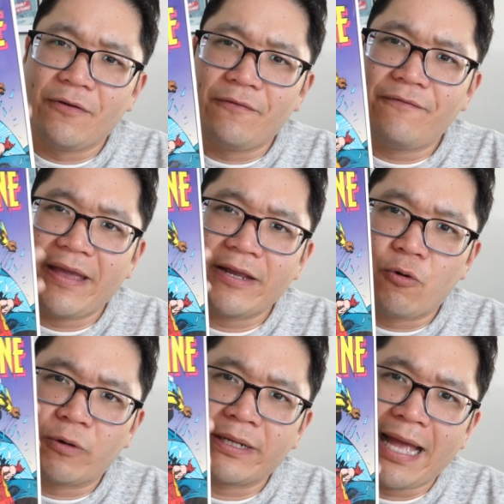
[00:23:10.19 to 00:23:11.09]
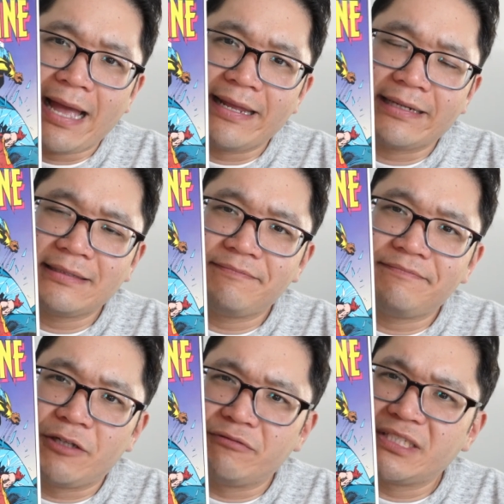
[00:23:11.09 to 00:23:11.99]
fake organic
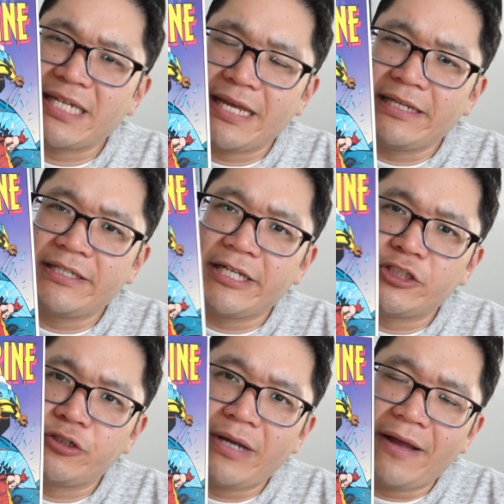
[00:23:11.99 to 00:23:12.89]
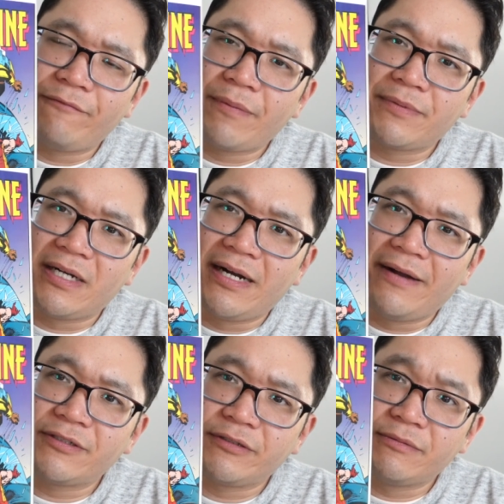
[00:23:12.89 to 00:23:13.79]
skin and tissue have ripped
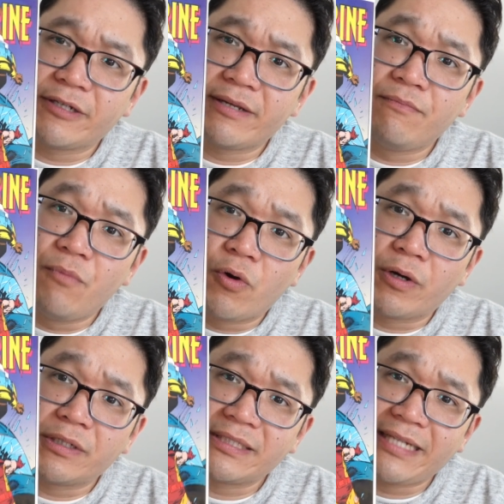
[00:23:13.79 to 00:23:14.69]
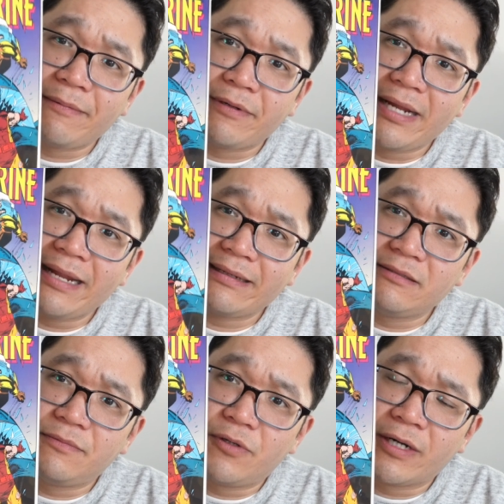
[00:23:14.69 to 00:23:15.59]
off, so he's looking more cybernetic, a
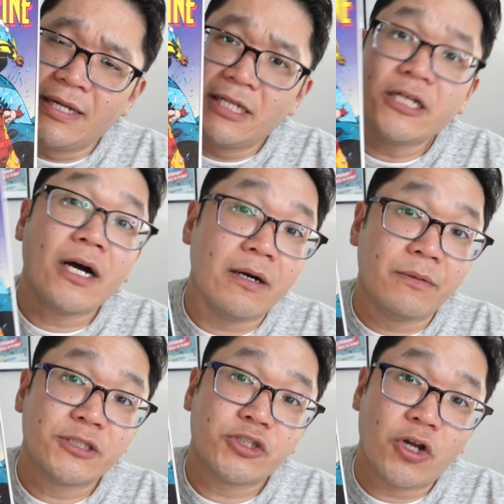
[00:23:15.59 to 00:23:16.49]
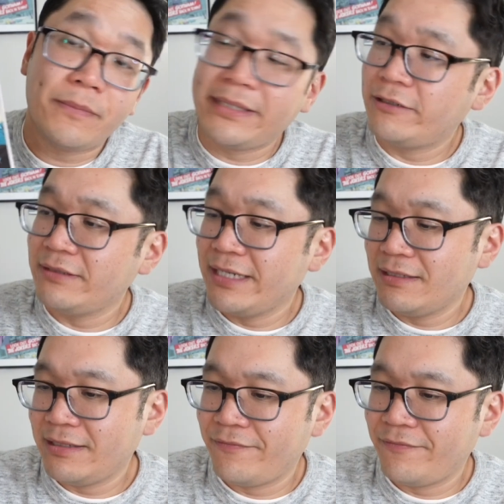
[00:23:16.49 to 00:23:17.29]
little more almost Terminator-like.